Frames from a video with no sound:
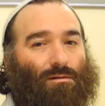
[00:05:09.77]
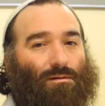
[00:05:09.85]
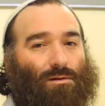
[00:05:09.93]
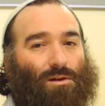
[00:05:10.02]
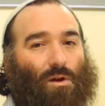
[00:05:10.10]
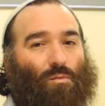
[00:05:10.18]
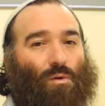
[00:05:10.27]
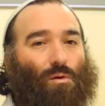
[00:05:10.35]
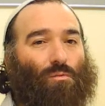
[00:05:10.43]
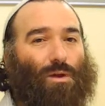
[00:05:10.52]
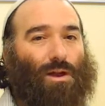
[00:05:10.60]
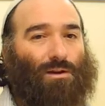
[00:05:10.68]
So
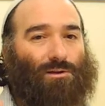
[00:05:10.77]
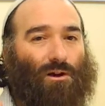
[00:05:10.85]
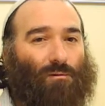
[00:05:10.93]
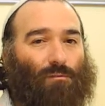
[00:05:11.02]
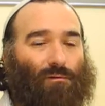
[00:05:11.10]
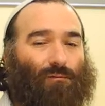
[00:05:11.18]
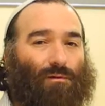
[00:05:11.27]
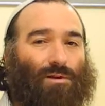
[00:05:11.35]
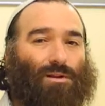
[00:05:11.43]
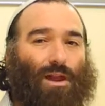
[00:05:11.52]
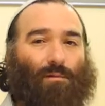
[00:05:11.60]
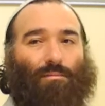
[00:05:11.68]
we'll reinterpret, for
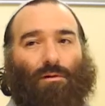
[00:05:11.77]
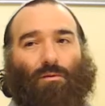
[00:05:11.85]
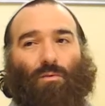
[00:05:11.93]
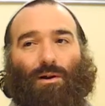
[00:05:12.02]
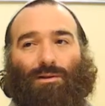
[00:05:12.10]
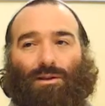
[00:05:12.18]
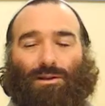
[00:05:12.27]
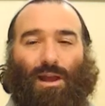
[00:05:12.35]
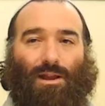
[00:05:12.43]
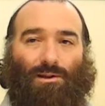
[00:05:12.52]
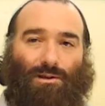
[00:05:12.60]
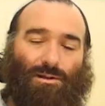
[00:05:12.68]
example, what the
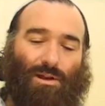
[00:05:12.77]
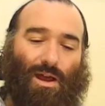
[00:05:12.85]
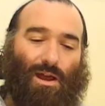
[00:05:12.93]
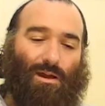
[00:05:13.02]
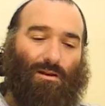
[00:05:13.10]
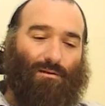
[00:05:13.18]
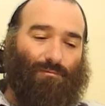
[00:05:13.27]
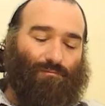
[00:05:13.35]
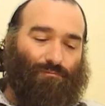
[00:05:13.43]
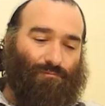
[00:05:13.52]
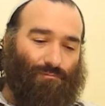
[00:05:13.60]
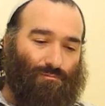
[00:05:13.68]
sages say,
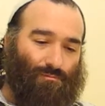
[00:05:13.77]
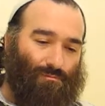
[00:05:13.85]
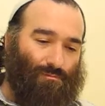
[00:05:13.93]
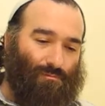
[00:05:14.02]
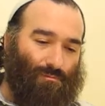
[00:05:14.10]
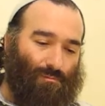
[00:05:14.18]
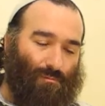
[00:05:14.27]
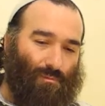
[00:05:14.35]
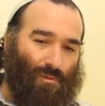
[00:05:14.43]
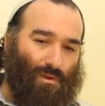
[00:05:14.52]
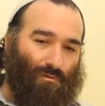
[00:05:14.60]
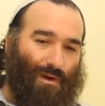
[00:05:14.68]

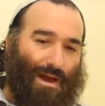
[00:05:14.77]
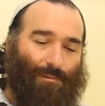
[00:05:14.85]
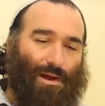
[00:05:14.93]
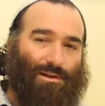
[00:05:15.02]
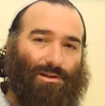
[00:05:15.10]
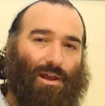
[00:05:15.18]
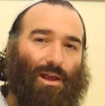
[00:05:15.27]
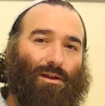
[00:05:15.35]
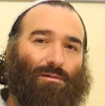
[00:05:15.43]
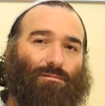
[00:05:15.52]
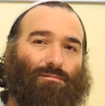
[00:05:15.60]
the rabbis say,